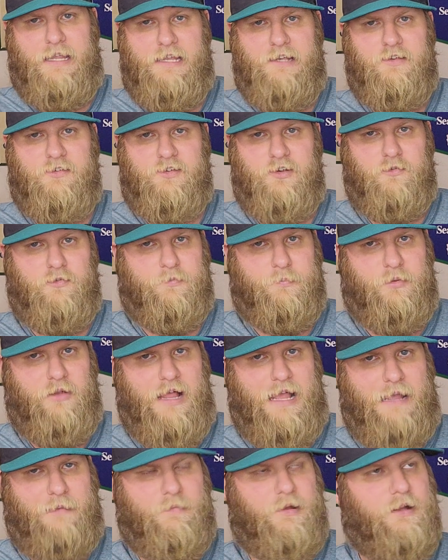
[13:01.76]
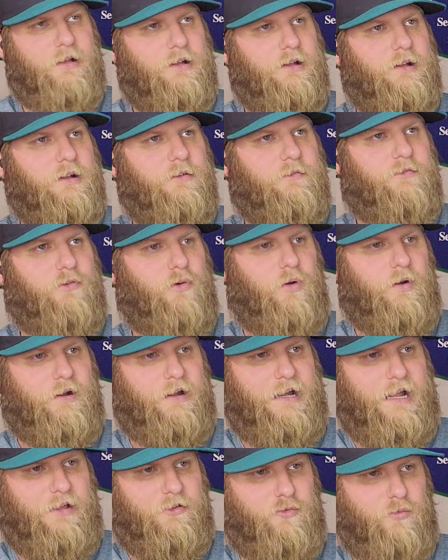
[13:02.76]
he deserves blame for
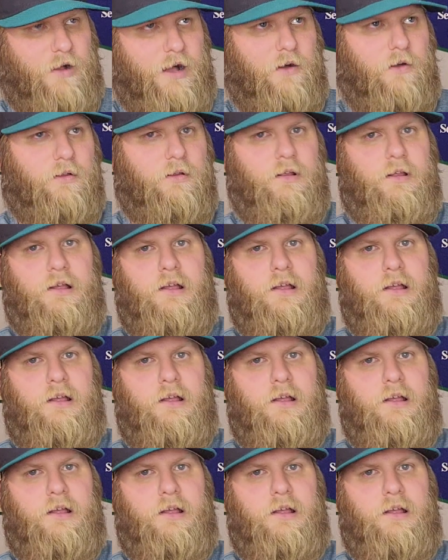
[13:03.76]
it as well.